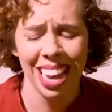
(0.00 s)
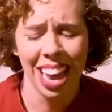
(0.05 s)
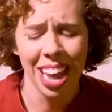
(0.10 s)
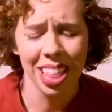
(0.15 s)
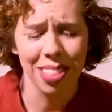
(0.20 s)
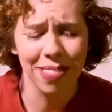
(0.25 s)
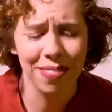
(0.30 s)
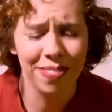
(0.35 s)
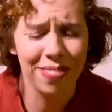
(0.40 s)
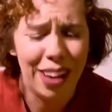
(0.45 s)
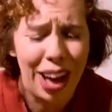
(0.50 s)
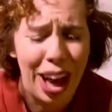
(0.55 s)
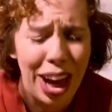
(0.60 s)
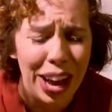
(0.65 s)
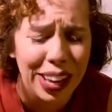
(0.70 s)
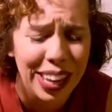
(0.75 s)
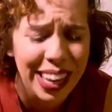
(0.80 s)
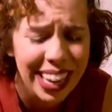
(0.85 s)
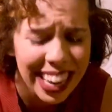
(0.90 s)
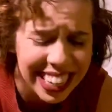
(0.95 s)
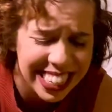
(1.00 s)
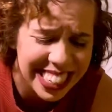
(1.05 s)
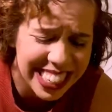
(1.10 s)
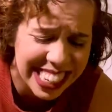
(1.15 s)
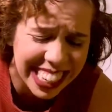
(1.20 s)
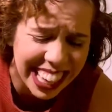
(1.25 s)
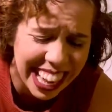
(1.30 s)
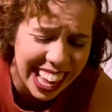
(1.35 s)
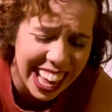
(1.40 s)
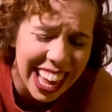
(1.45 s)
The violins
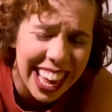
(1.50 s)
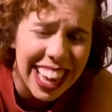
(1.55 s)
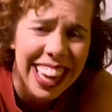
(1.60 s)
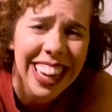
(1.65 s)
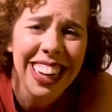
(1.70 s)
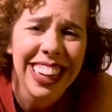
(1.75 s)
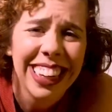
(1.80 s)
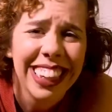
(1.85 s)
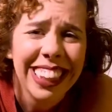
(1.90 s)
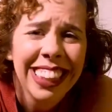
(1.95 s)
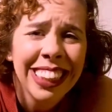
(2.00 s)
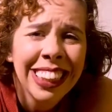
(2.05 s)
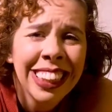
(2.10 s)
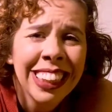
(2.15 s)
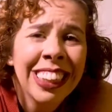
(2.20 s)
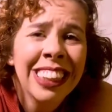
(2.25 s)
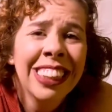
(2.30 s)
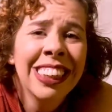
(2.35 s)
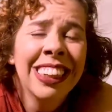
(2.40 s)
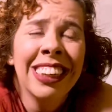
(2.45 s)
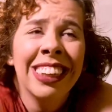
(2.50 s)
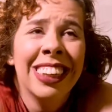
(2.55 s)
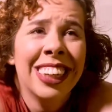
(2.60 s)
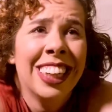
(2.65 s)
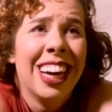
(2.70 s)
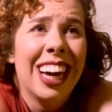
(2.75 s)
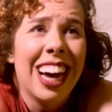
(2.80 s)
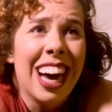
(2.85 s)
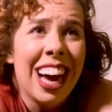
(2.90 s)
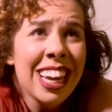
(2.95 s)
again.
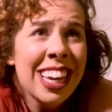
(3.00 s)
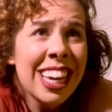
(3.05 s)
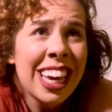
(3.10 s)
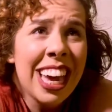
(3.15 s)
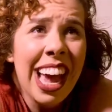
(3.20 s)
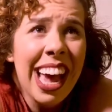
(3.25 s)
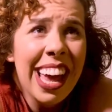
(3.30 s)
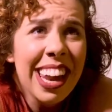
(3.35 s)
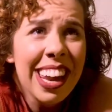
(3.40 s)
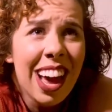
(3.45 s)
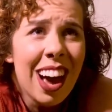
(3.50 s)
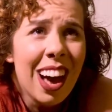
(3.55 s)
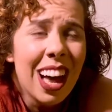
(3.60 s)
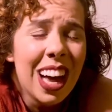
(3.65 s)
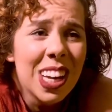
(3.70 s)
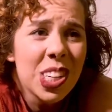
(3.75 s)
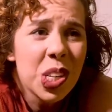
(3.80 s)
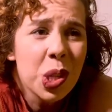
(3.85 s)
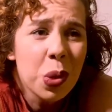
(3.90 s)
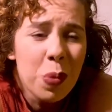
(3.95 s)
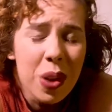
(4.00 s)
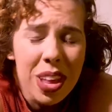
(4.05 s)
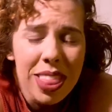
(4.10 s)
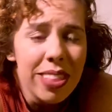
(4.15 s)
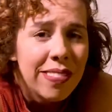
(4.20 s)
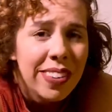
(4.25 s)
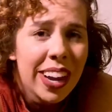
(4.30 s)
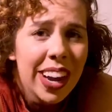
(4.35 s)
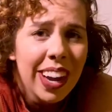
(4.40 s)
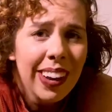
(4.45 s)
I cannot with the
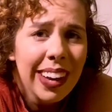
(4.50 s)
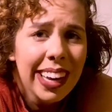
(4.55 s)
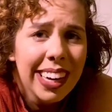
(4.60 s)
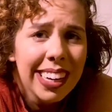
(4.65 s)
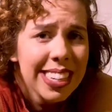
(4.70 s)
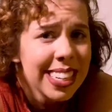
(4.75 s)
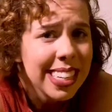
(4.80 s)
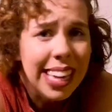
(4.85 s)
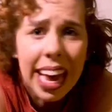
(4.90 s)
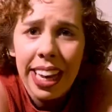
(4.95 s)
violins. I